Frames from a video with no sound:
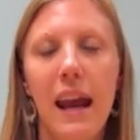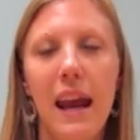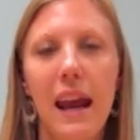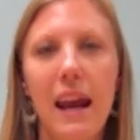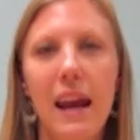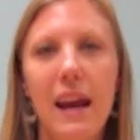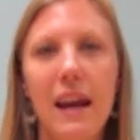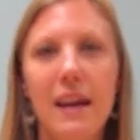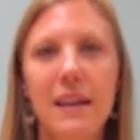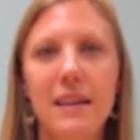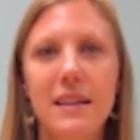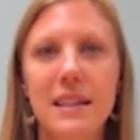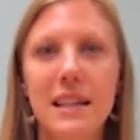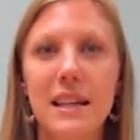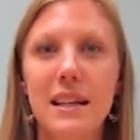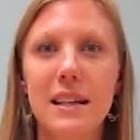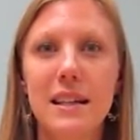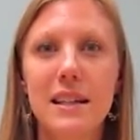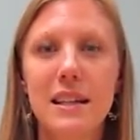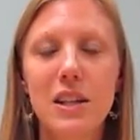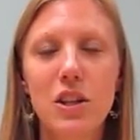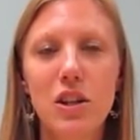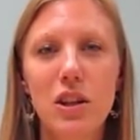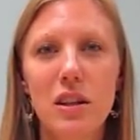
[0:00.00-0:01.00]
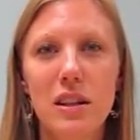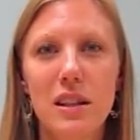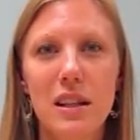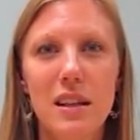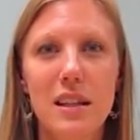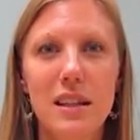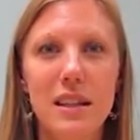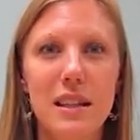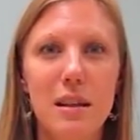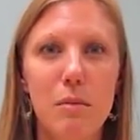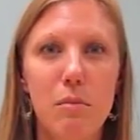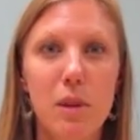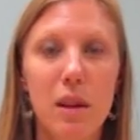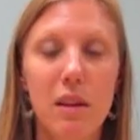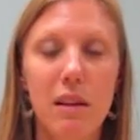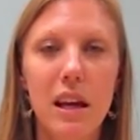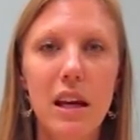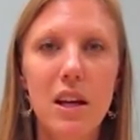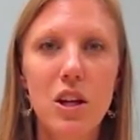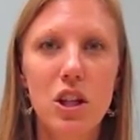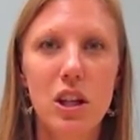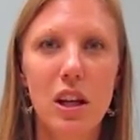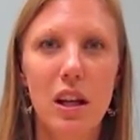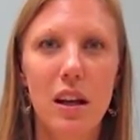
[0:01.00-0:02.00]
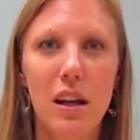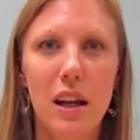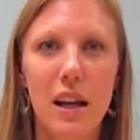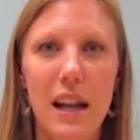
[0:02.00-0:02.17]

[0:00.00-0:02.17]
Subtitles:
And in addition to the simulation,